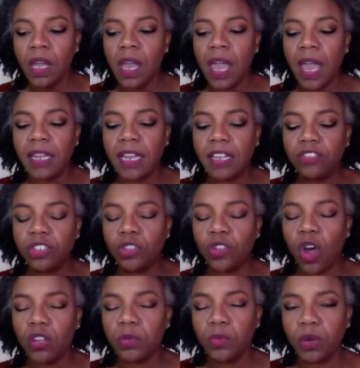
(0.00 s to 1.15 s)
And as she
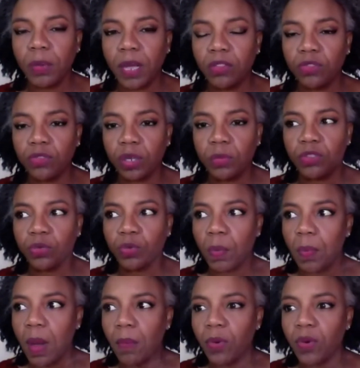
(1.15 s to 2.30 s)
talked more about the dream, she
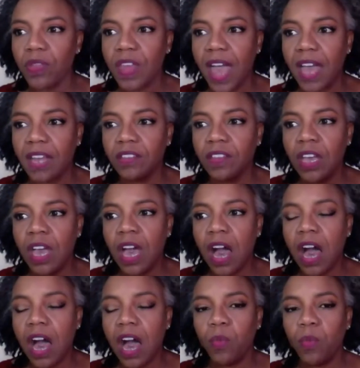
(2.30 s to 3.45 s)
remembered that
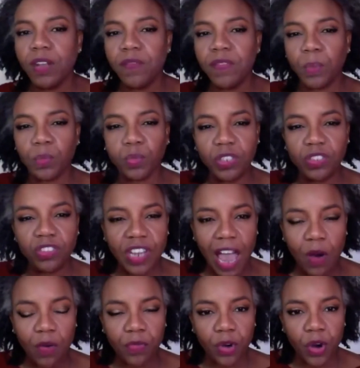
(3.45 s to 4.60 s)
one of them reached
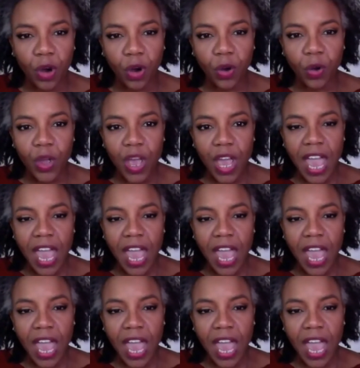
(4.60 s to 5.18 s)
out for her,